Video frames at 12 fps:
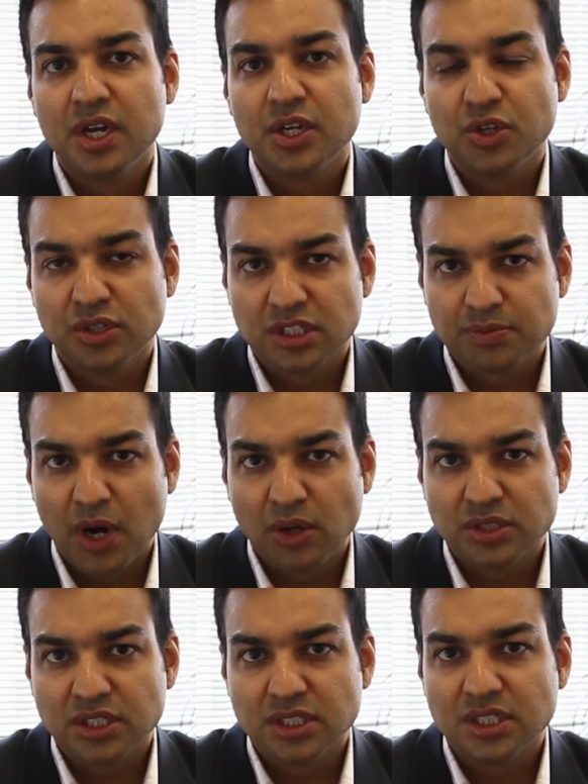your
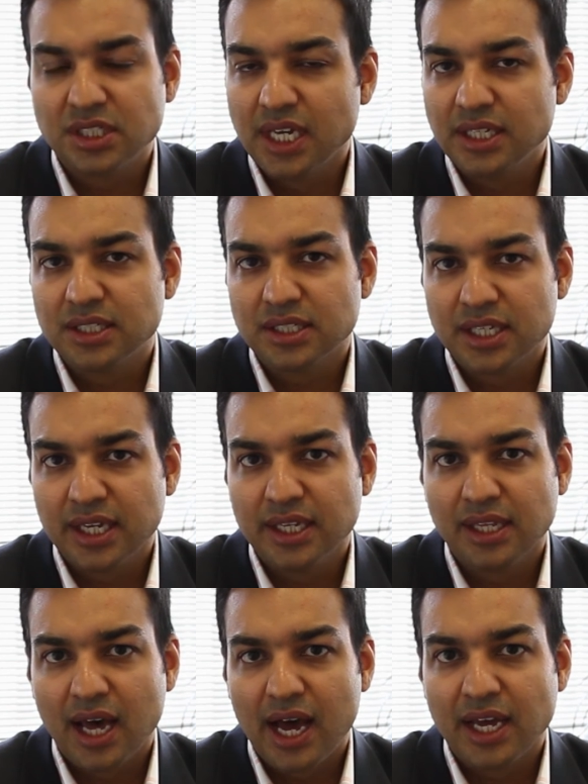spouse's day-to-day
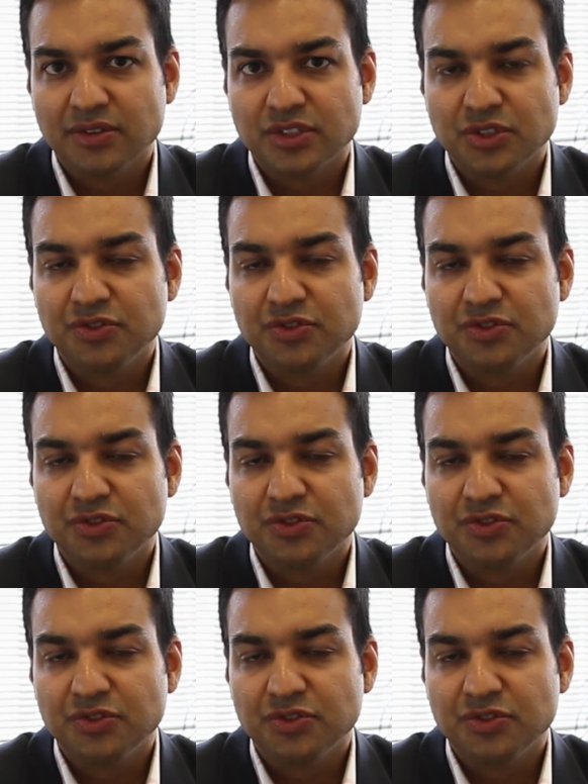lives.